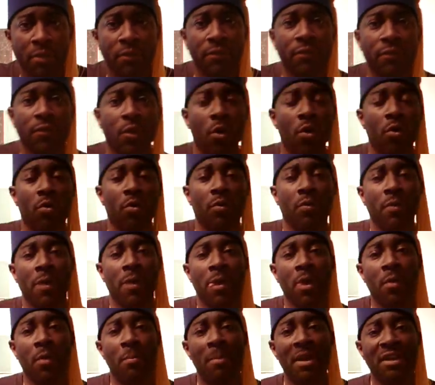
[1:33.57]
So
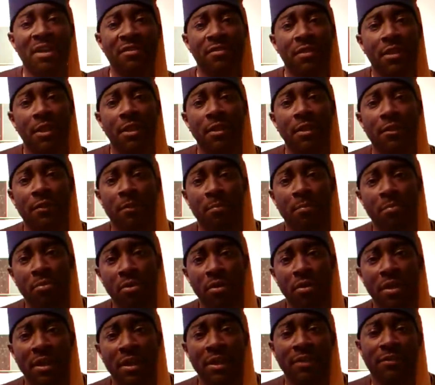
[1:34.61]
basically, the
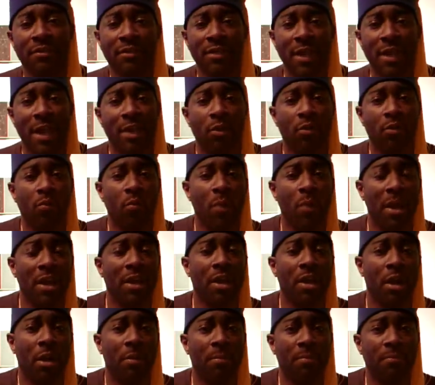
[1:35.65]
book is entitled
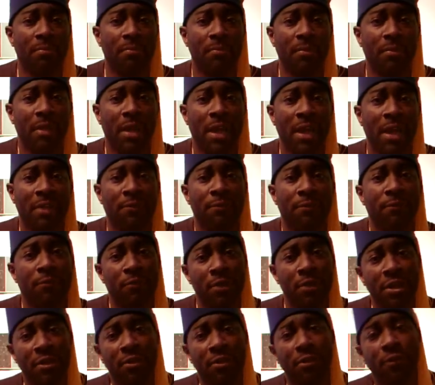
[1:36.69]
Wake Up and
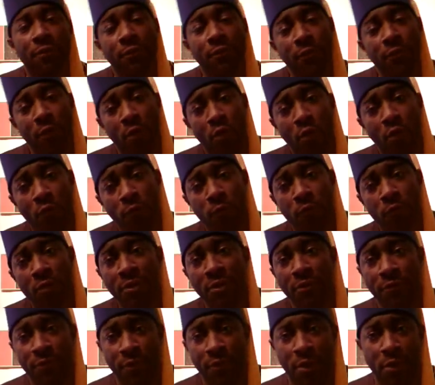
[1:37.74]
Free Your Soul, Free
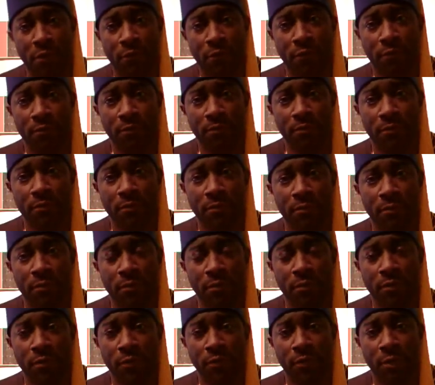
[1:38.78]
Yourself.
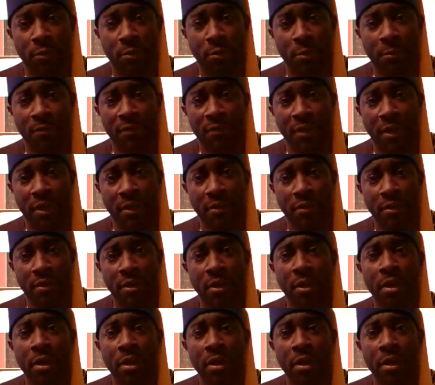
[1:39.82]
You see what I'm saying?